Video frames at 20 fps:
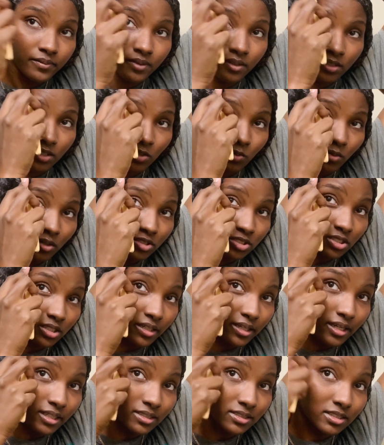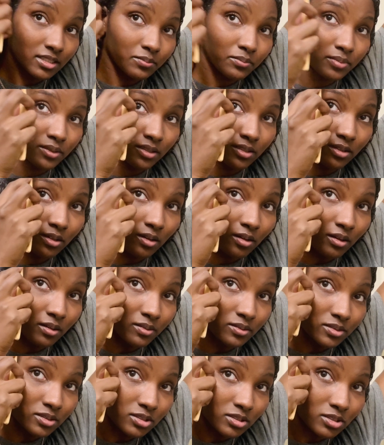You want your edges to be
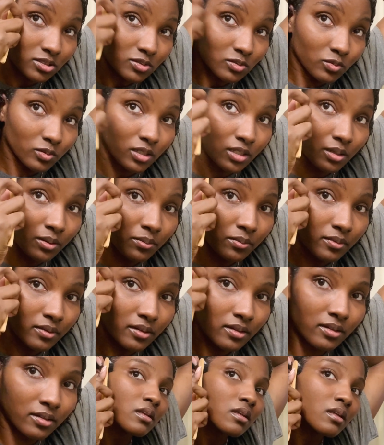on swim.